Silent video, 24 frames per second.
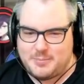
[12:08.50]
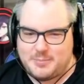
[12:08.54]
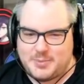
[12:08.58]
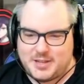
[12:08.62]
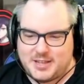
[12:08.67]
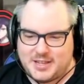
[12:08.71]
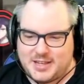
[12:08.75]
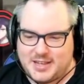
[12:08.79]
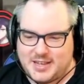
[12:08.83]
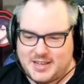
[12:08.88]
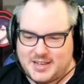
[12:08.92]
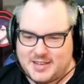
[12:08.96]

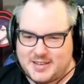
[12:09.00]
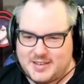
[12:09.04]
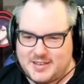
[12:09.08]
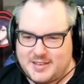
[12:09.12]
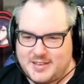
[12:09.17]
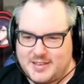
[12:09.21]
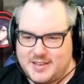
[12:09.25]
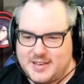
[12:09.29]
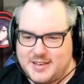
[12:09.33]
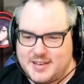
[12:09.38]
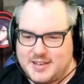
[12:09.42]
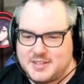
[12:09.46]
but like,
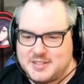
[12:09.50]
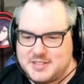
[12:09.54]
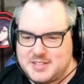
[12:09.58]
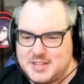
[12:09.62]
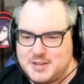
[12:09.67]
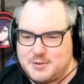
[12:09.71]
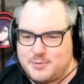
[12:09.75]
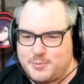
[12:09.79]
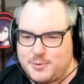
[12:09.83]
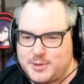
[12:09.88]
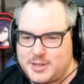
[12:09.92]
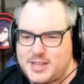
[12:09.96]
do
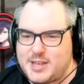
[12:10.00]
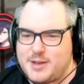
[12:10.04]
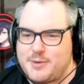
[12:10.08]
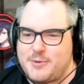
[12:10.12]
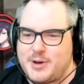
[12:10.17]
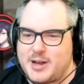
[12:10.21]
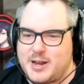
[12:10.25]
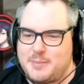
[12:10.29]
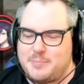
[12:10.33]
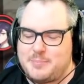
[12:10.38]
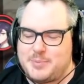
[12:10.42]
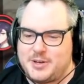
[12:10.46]
you really
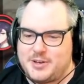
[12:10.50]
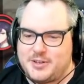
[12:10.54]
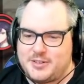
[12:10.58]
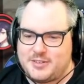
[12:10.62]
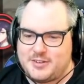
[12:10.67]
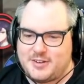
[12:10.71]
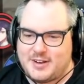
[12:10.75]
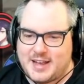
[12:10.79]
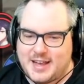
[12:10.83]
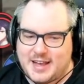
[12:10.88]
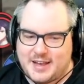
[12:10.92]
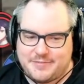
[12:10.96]
want to build
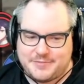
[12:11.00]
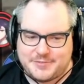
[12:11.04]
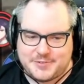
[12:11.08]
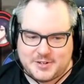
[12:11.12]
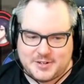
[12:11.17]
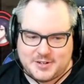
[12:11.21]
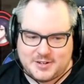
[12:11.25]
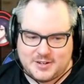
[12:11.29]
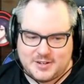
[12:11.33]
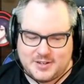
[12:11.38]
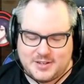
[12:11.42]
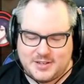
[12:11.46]
her
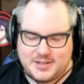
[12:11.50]
after,